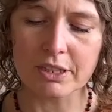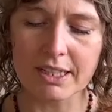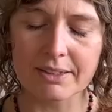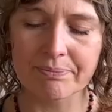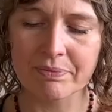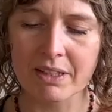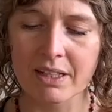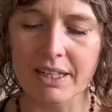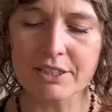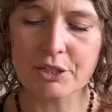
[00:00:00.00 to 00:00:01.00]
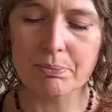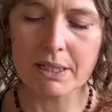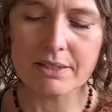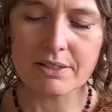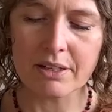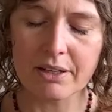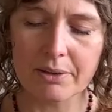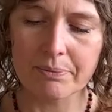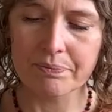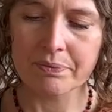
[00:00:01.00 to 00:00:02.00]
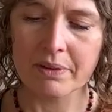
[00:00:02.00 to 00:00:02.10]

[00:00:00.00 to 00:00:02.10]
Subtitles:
and it's a bit, I